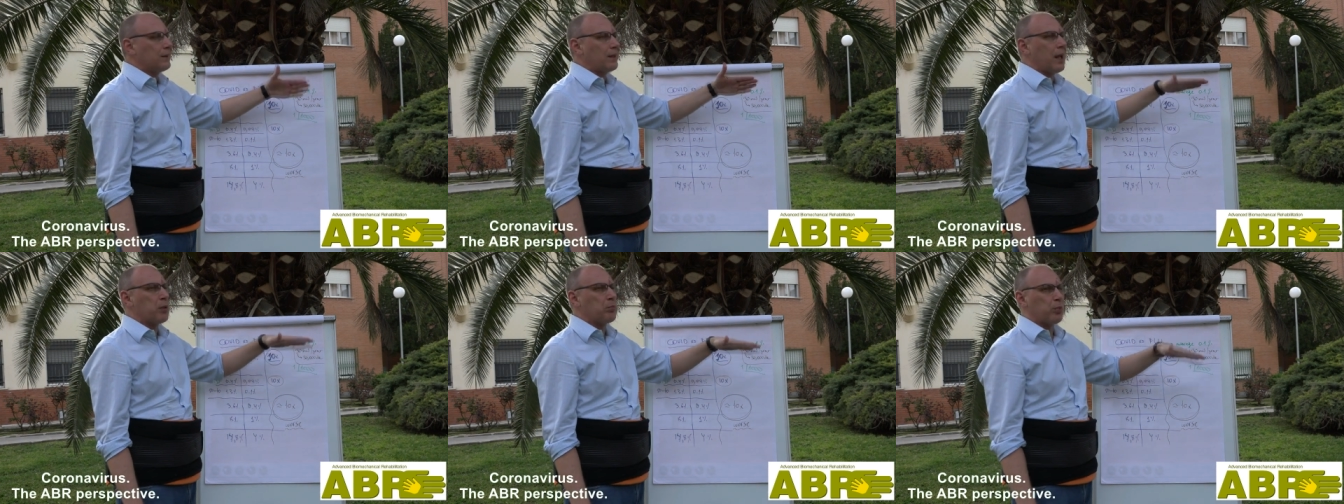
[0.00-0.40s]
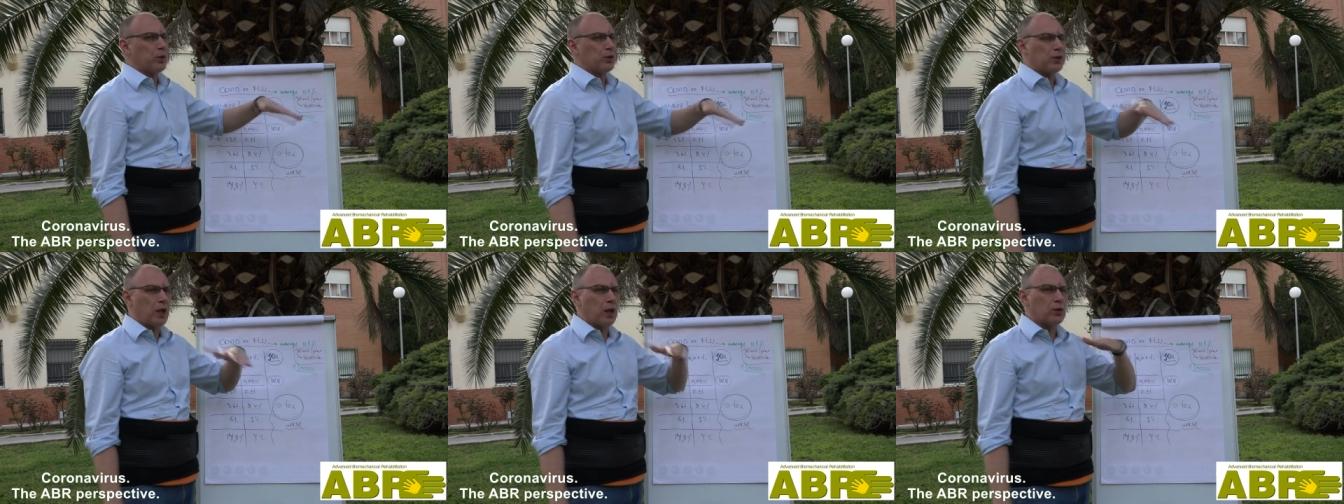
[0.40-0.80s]
ten
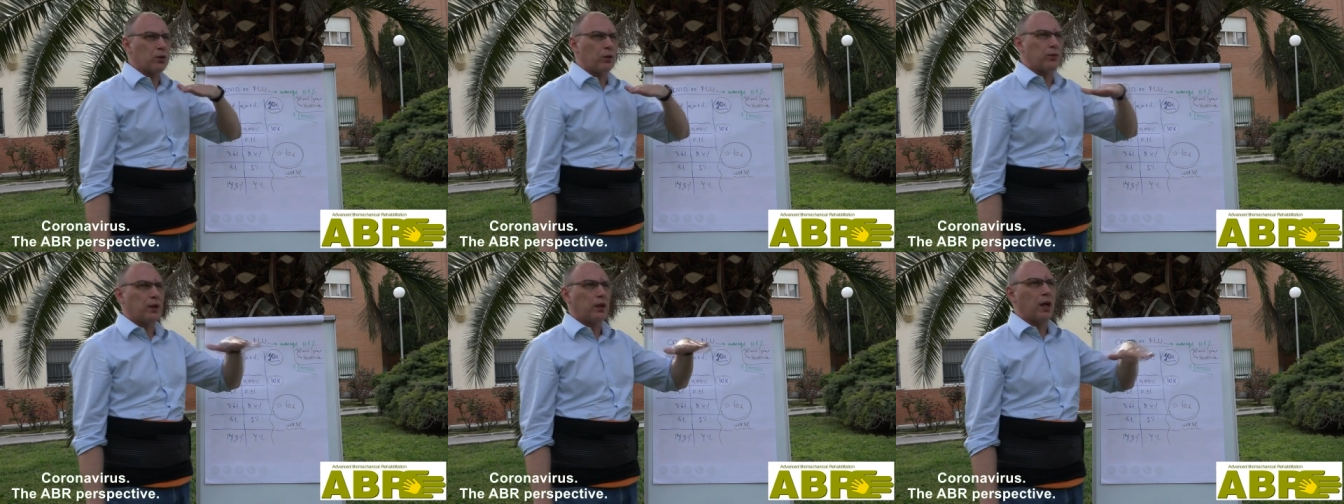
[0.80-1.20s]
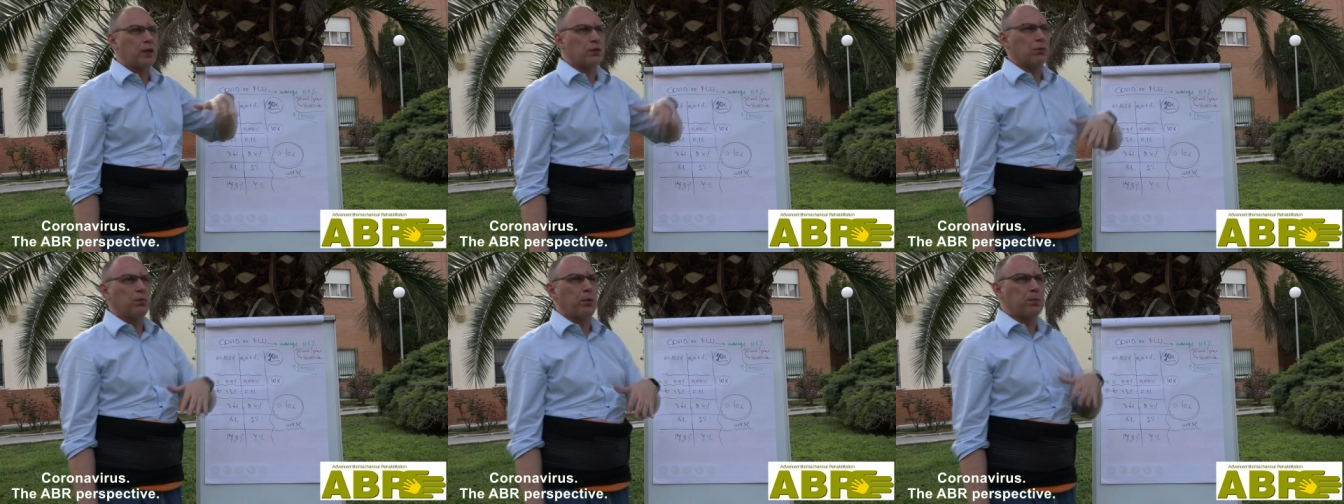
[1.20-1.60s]
percent of the
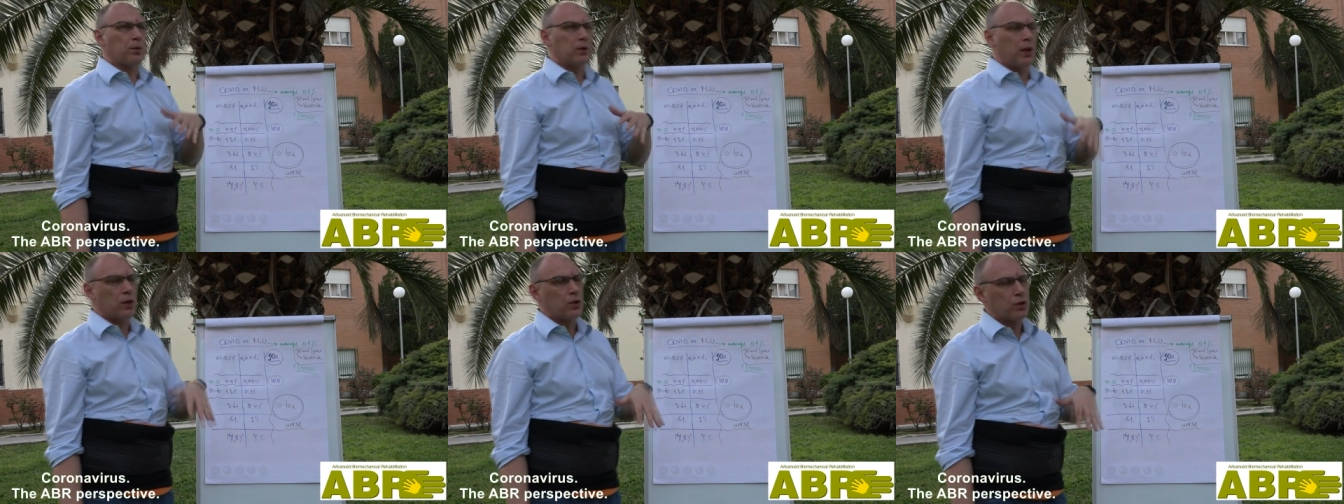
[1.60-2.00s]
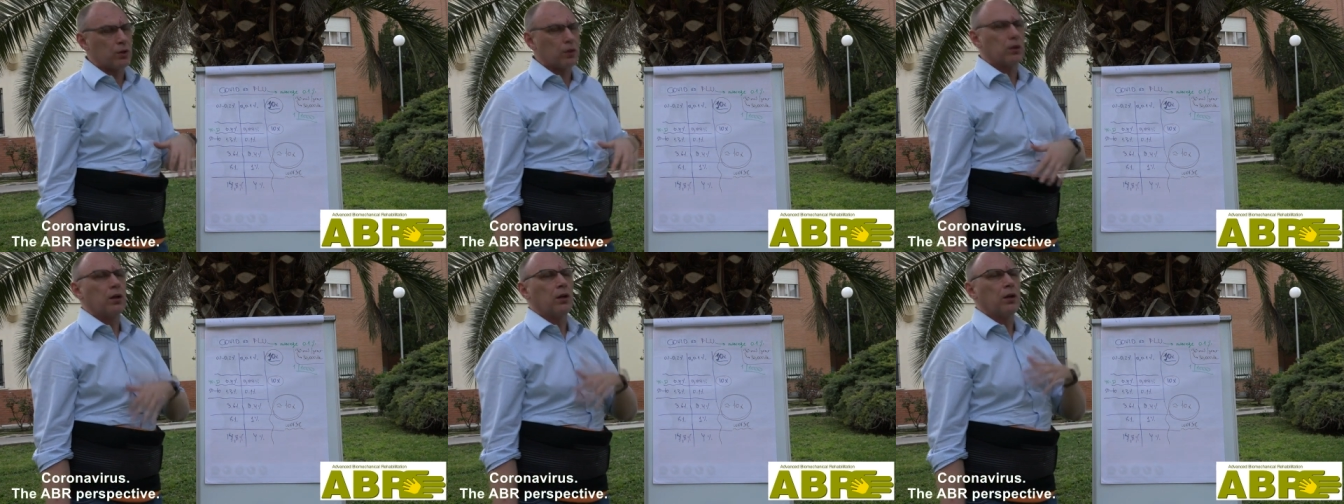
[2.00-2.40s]
country population